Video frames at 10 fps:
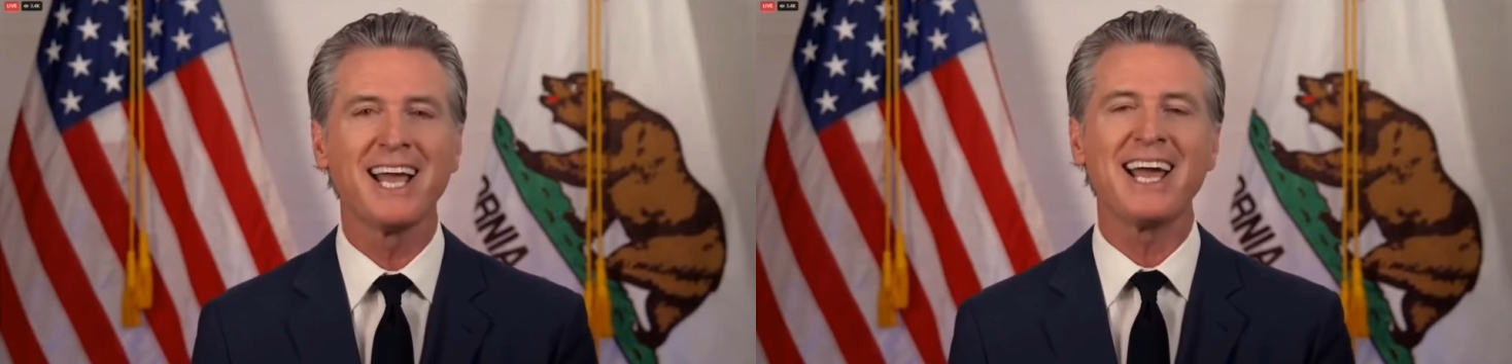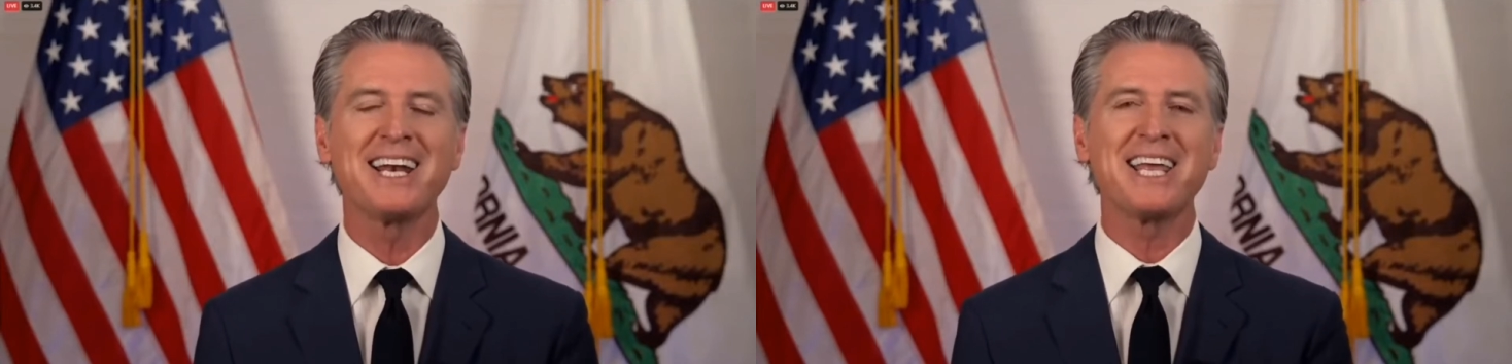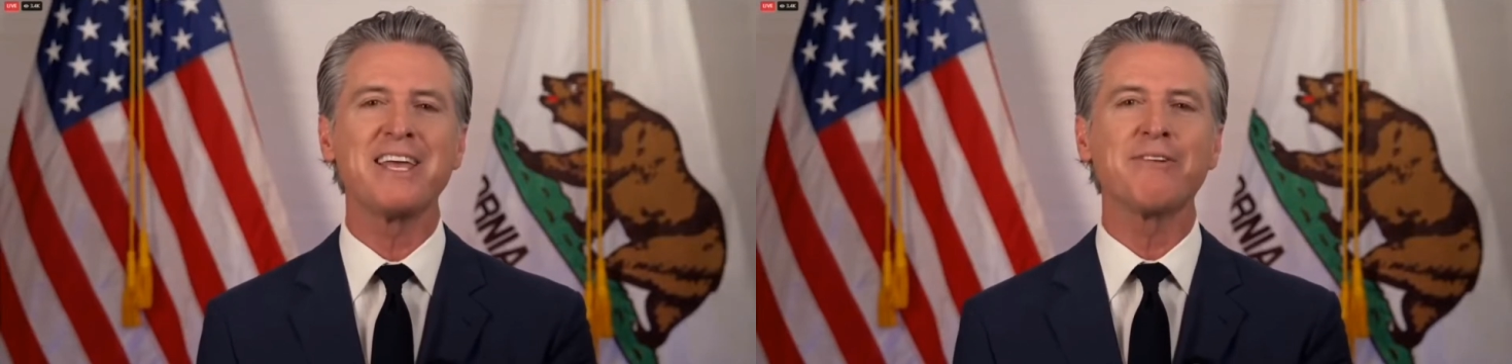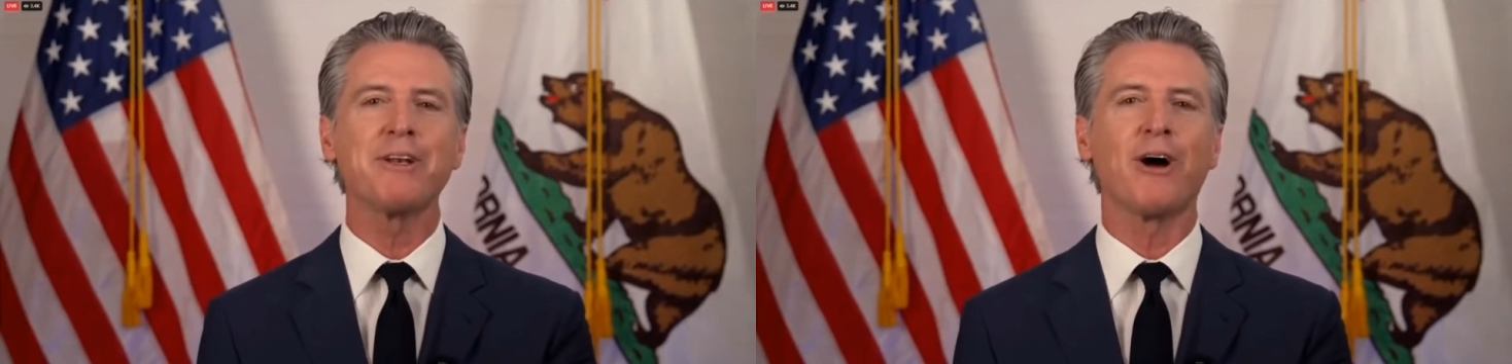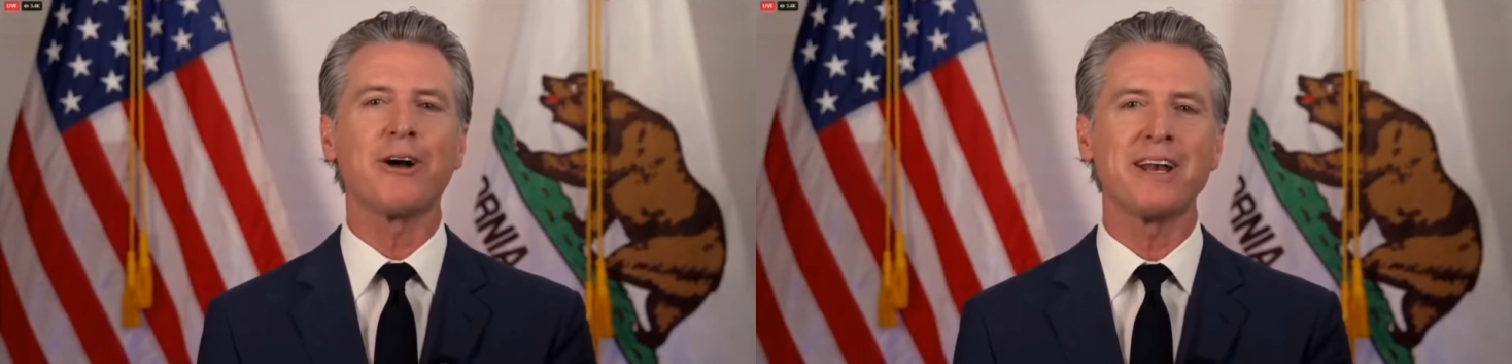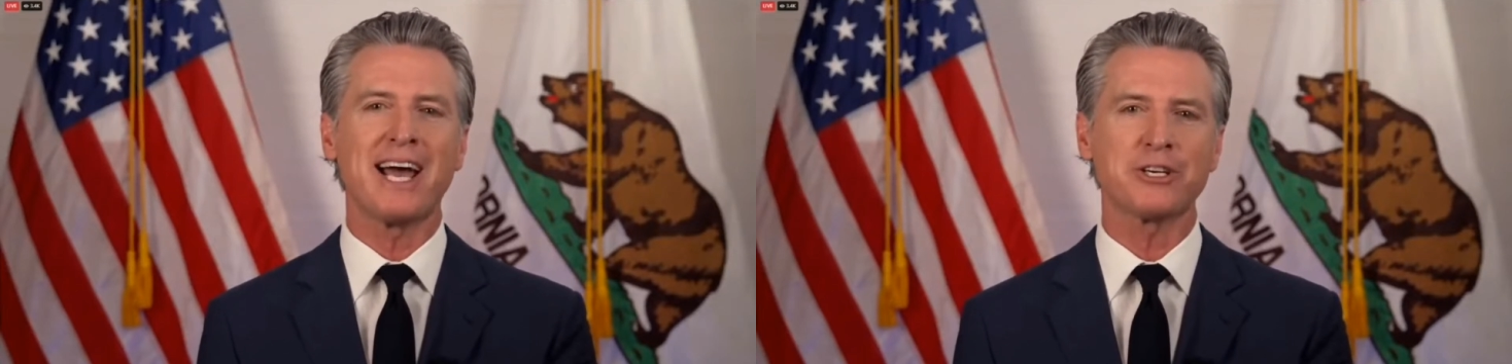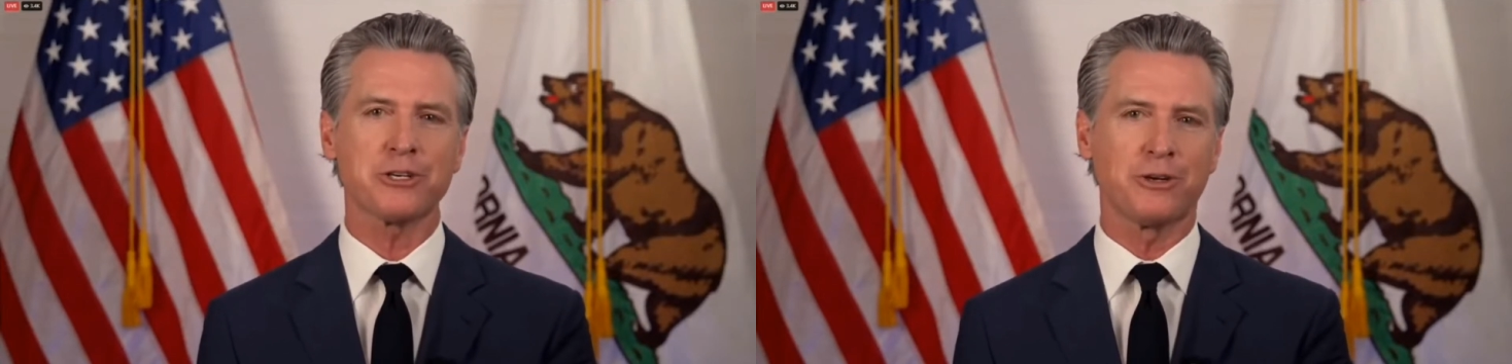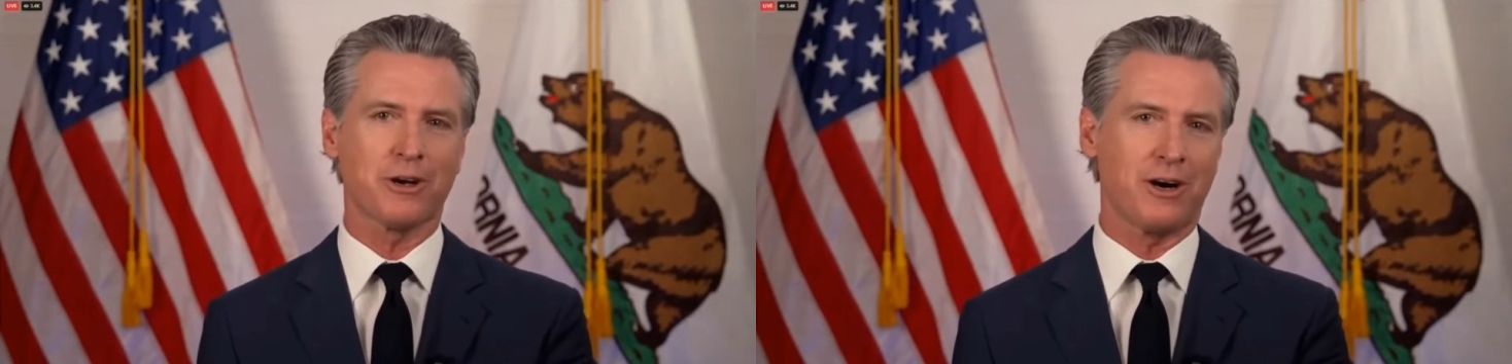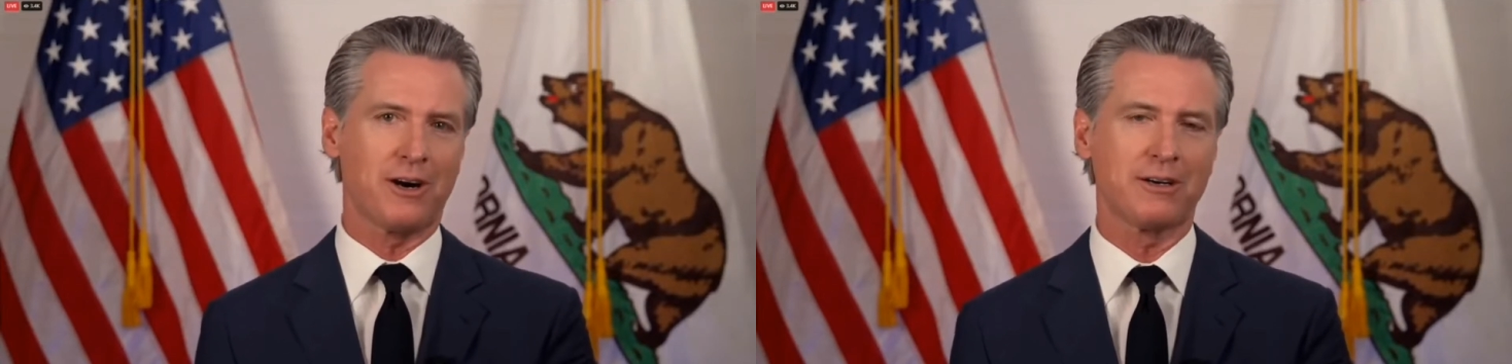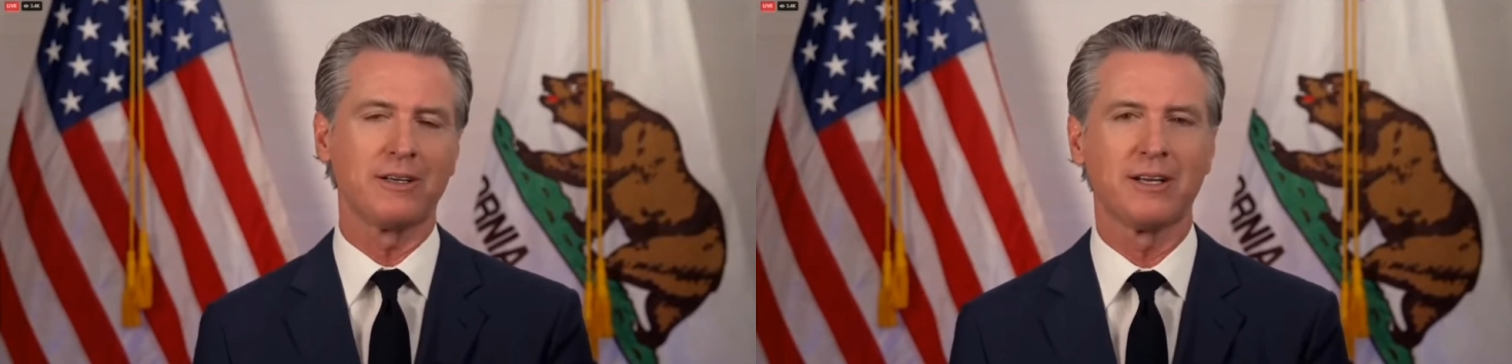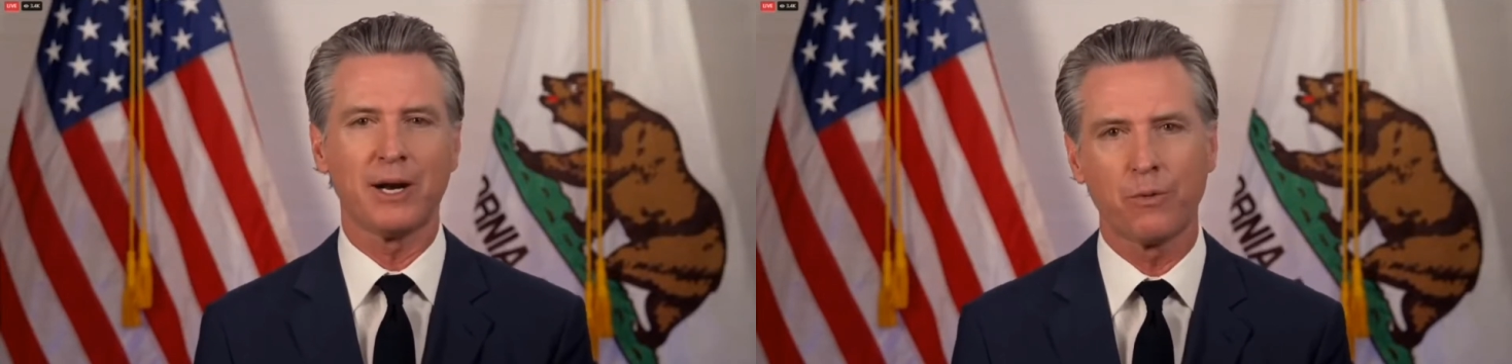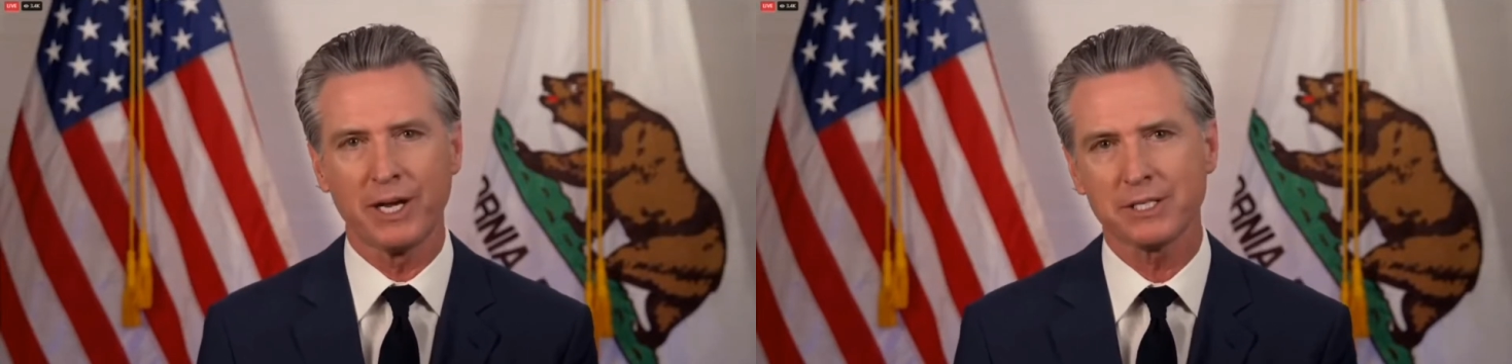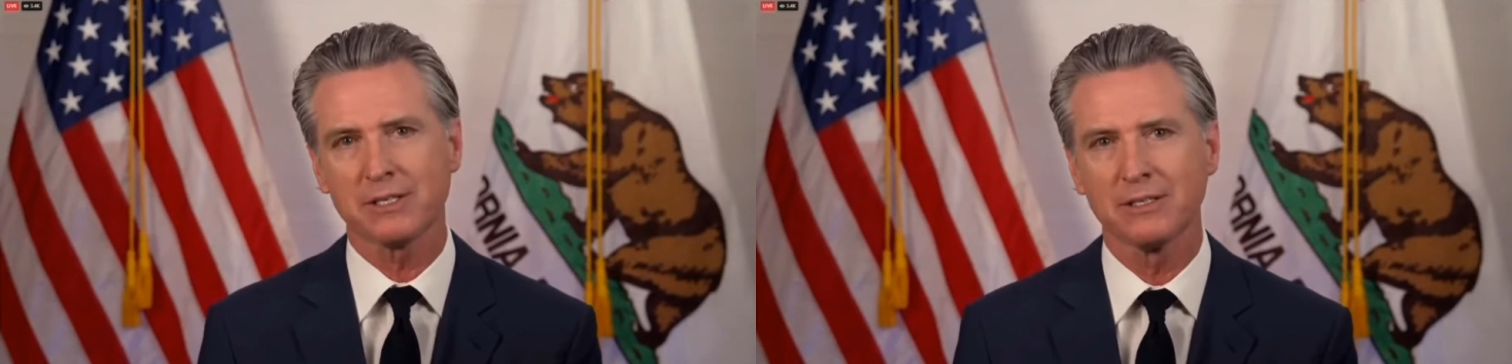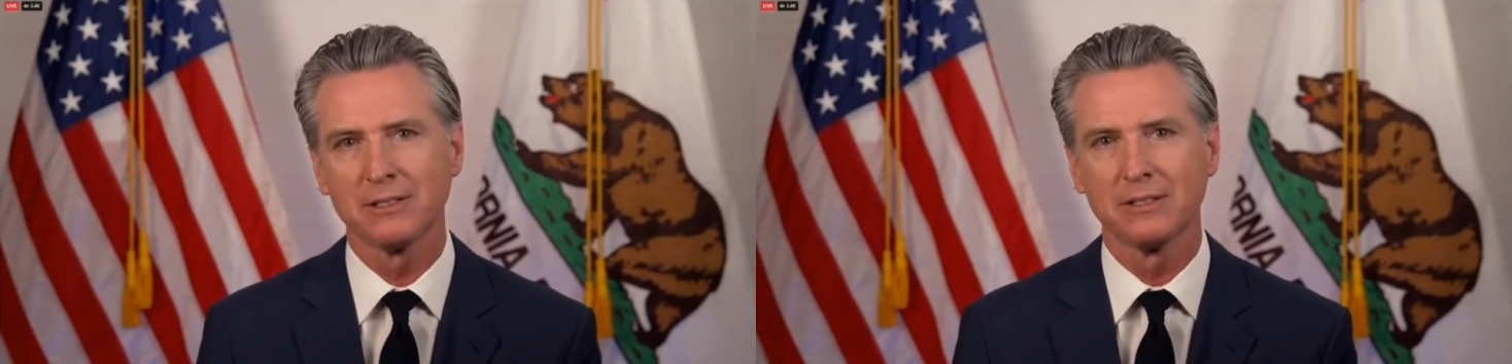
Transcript: and even our National Guard at risk.